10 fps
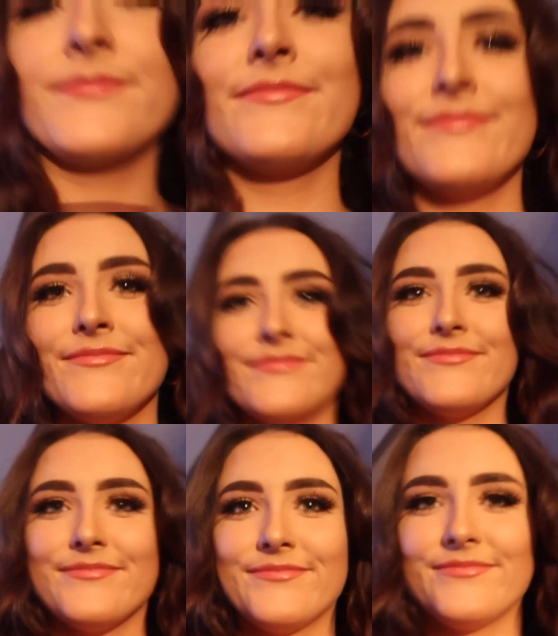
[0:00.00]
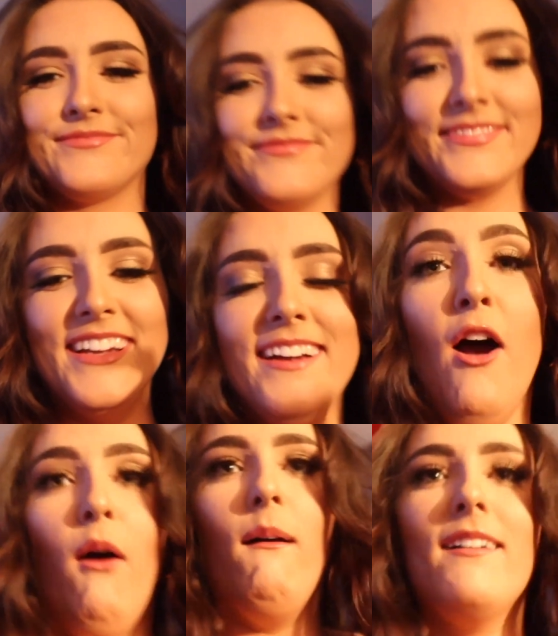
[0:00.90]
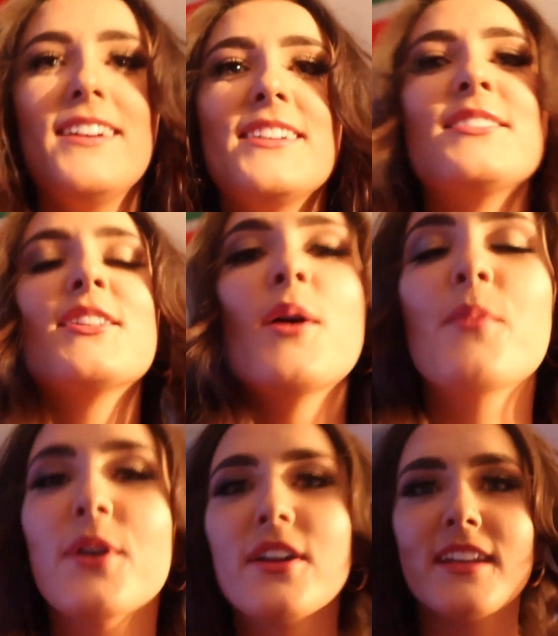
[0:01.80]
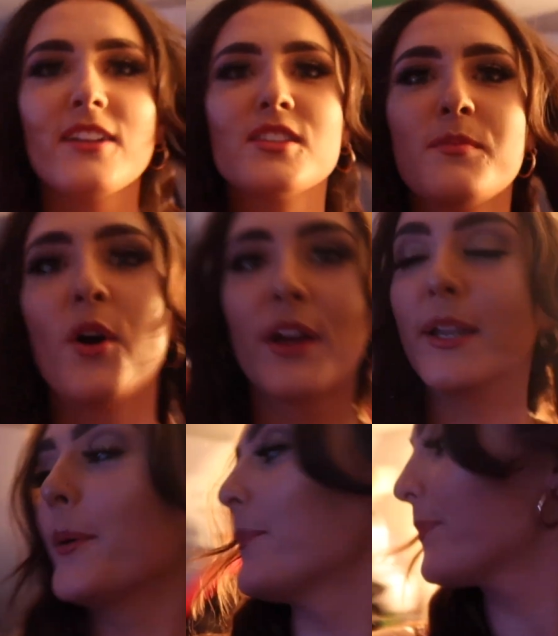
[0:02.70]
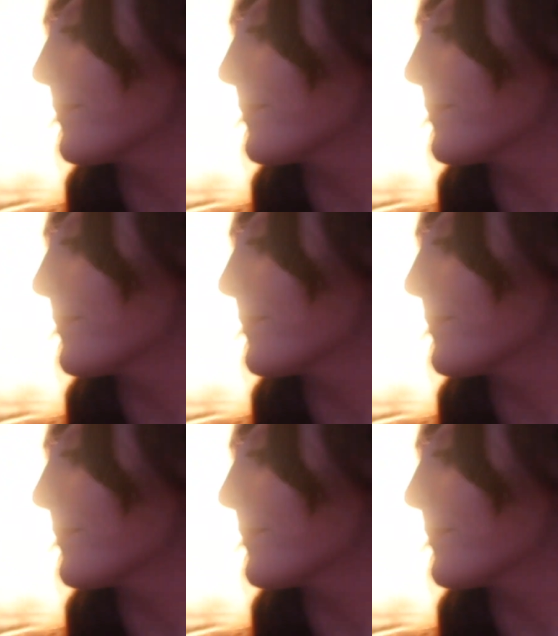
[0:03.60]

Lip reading: We're going down to the party now.